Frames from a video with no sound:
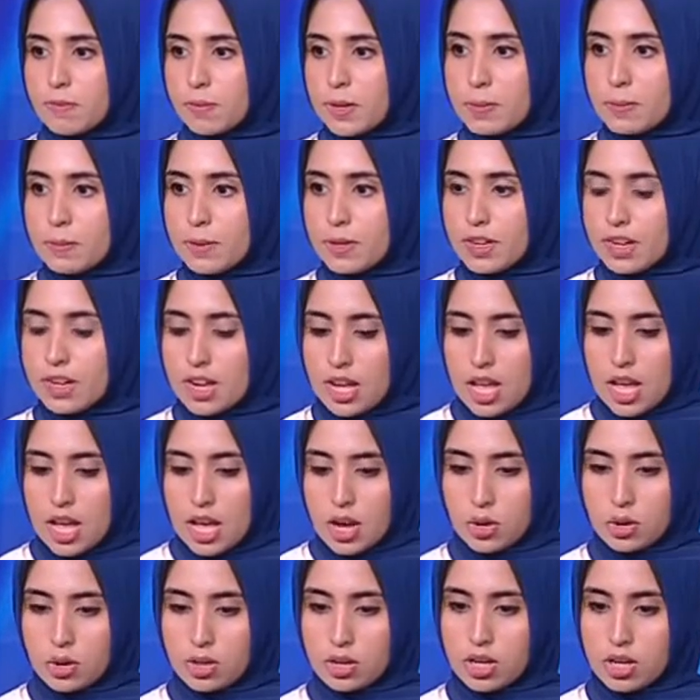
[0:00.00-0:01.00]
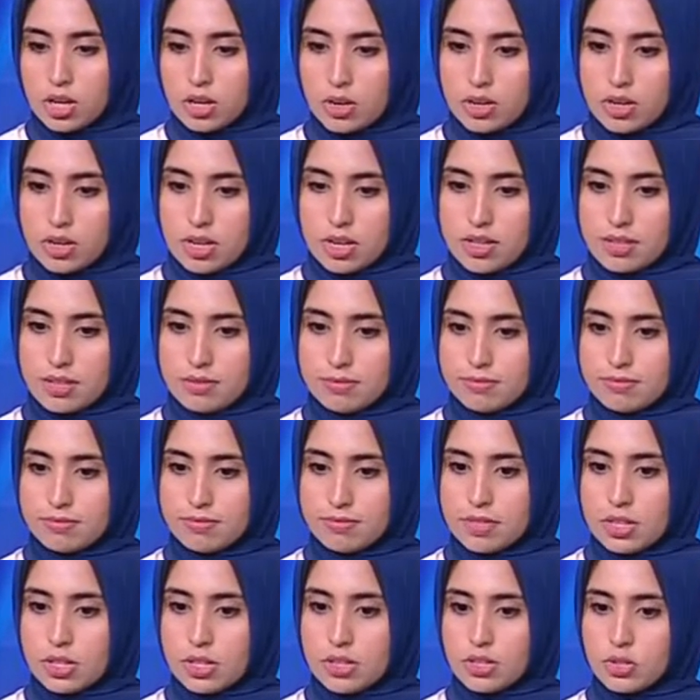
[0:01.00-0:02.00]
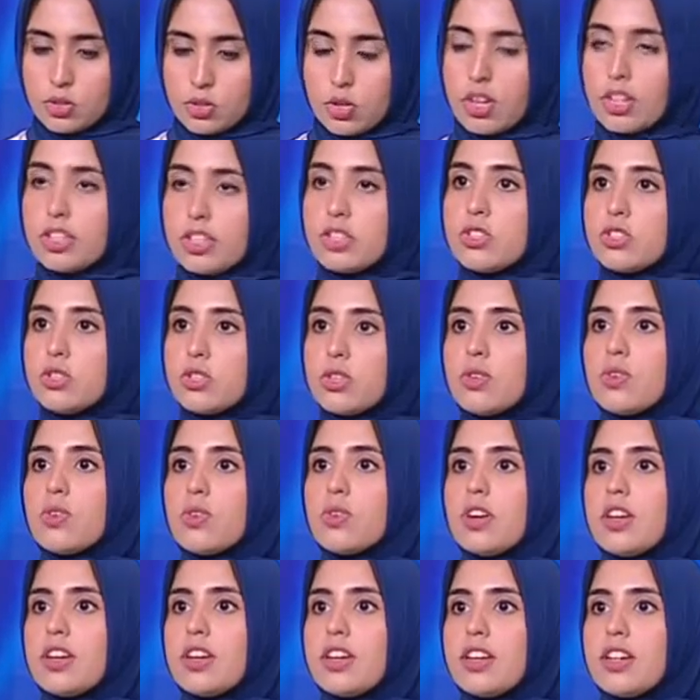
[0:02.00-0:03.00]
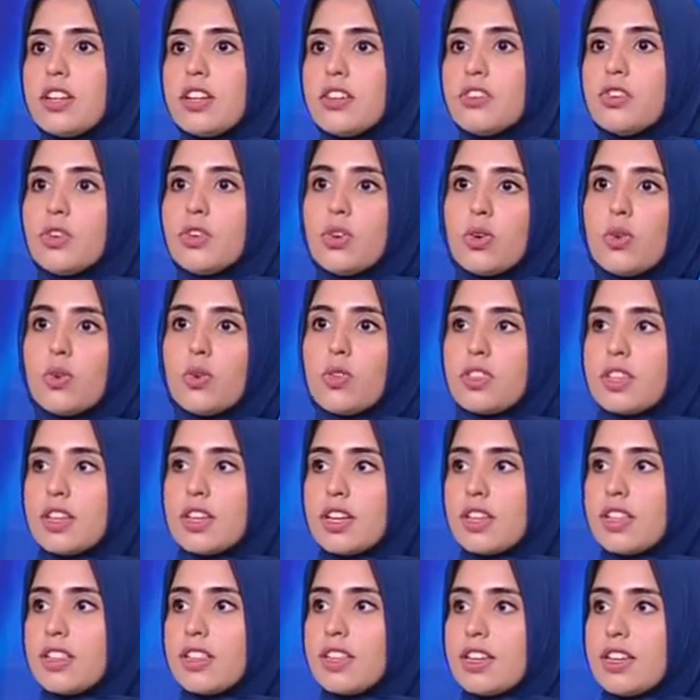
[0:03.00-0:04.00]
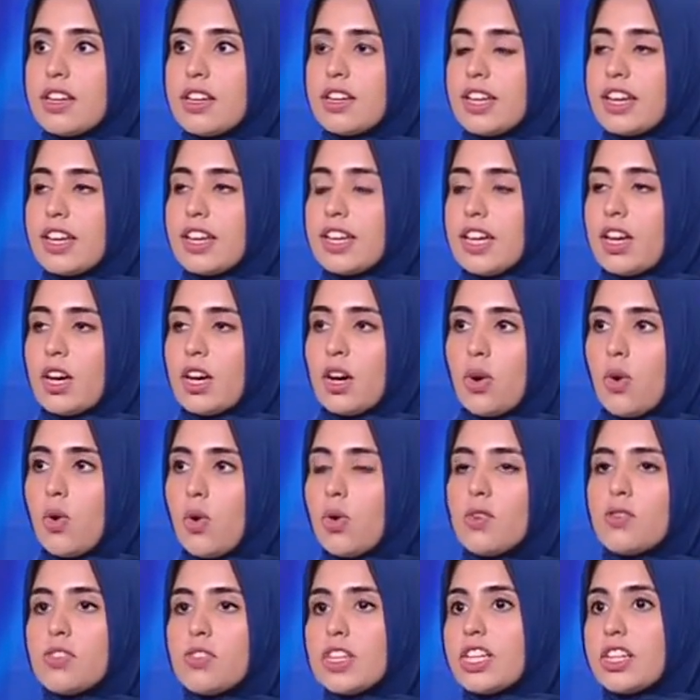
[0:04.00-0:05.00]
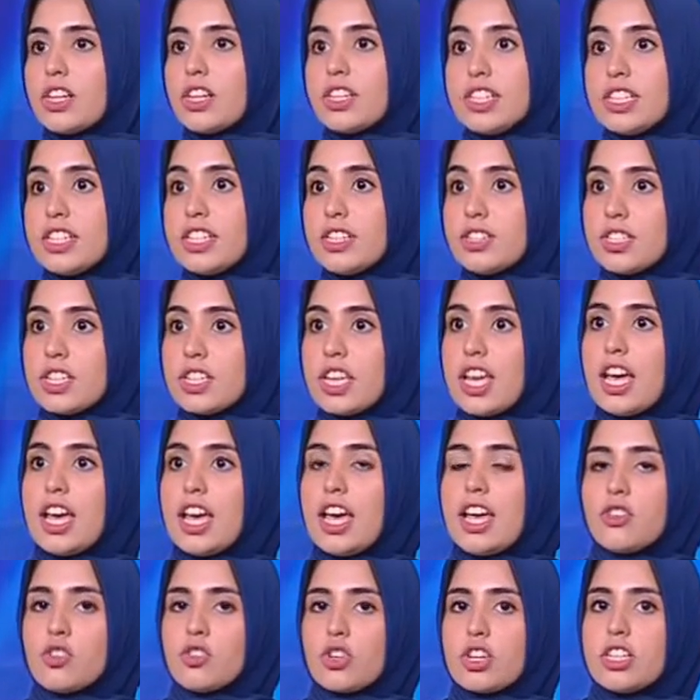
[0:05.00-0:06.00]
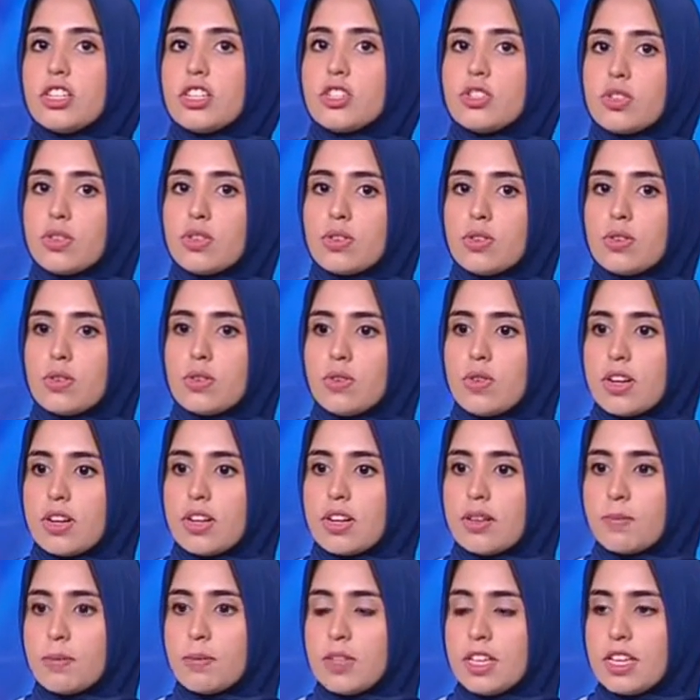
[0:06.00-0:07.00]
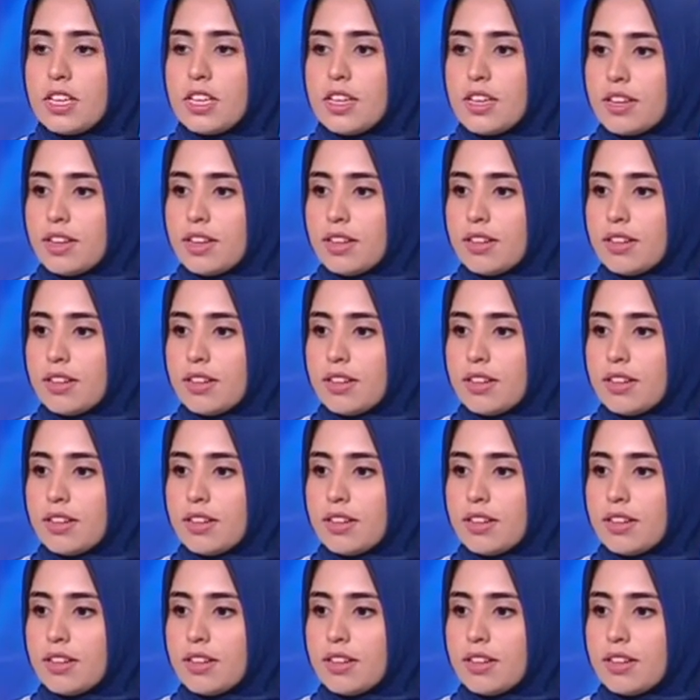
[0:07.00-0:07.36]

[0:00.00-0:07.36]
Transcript: people, or try to know all of the careers. Try to be